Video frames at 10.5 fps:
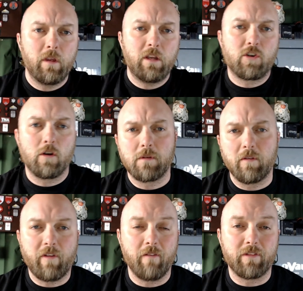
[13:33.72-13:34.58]
In terms
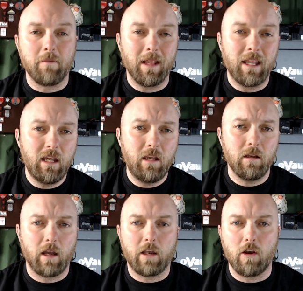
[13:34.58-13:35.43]
of
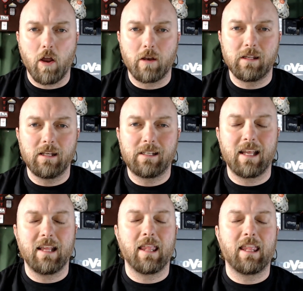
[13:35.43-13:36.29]
comfortability, I can honestly
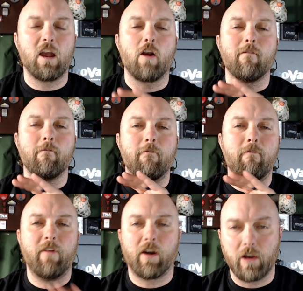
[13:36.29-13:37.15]
say that they are
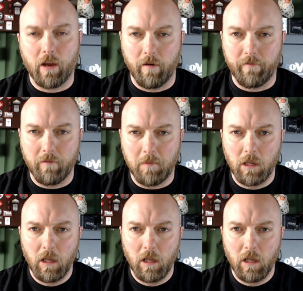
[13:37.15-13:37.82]
very comfortable.